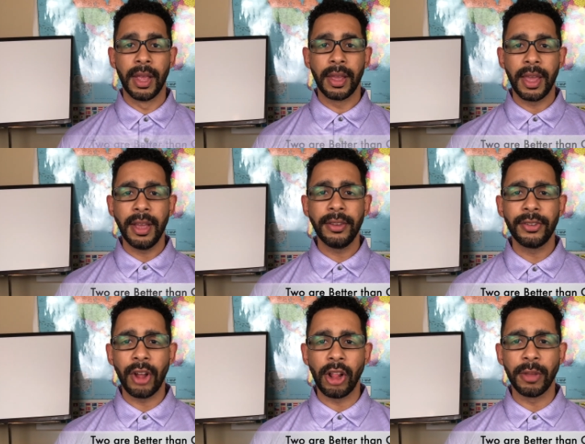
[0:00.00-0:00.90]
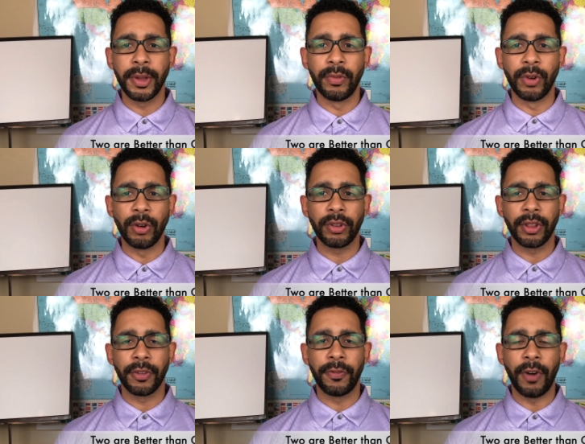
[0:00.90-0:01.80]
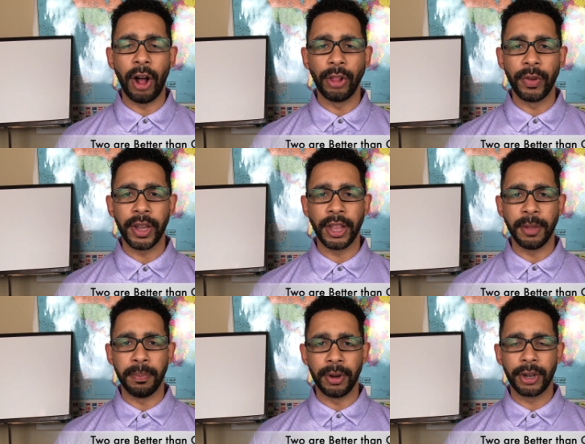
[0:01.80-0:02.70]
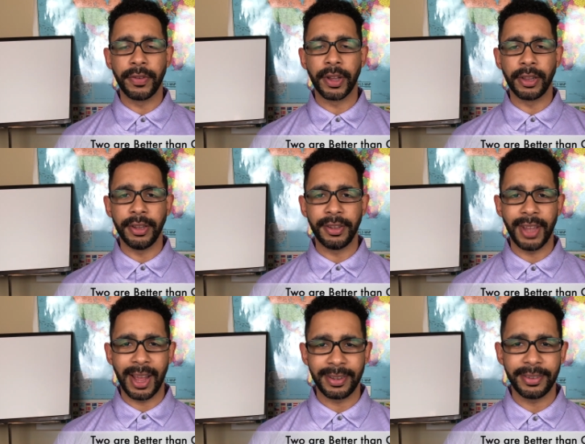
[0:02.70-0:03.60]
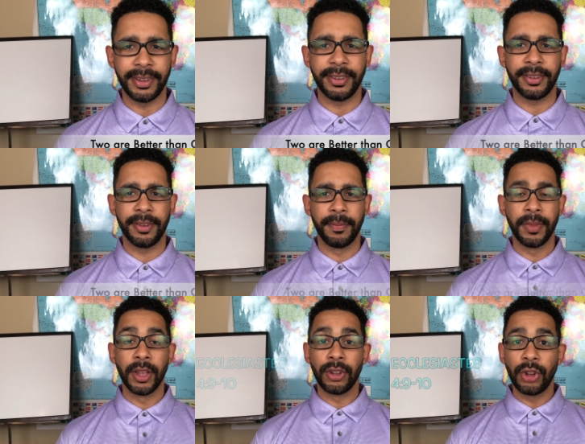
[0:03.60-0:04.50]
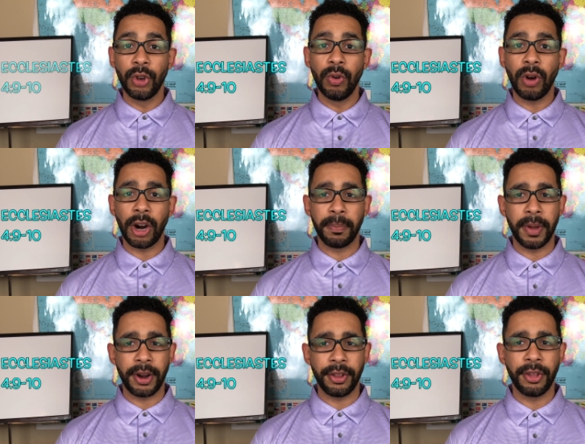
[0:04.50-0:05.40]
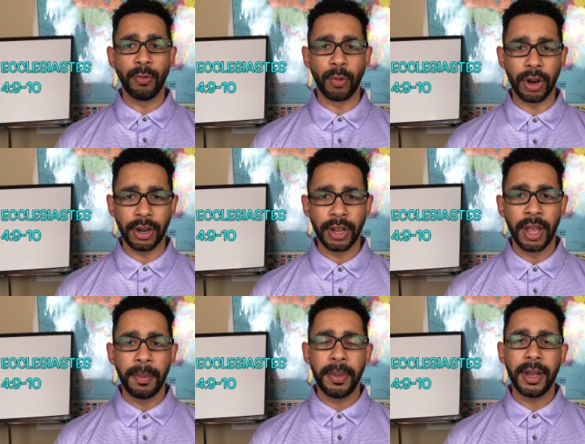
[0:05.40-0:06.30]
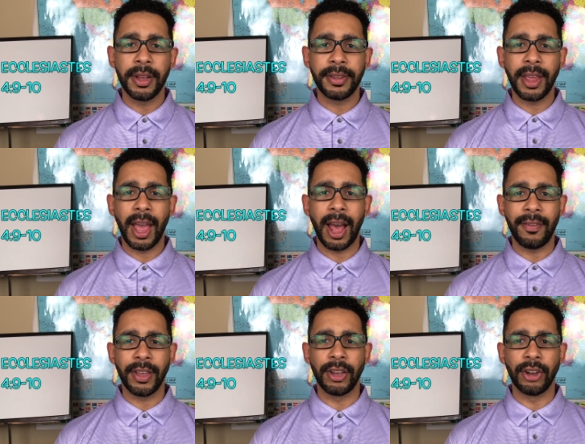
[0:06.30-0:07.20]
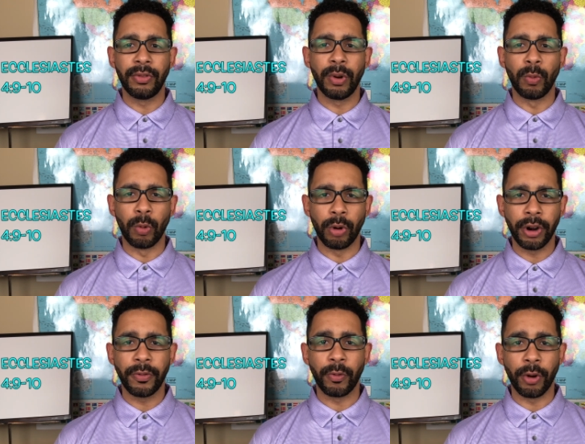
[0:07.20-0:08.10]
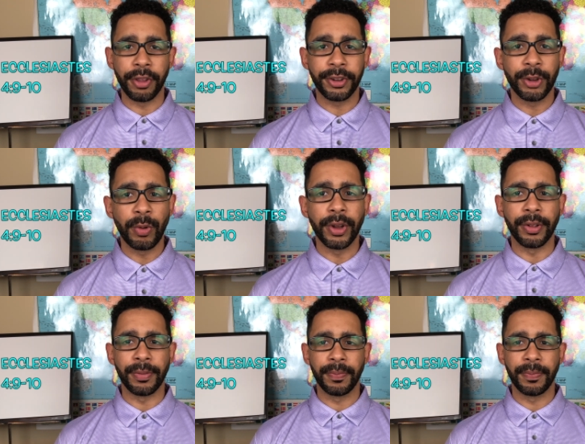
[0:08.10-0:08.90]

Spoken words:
King Solomon wrote the following in the book of Ecclesiastes: "Two are better than one, because they have a good reward for their toil.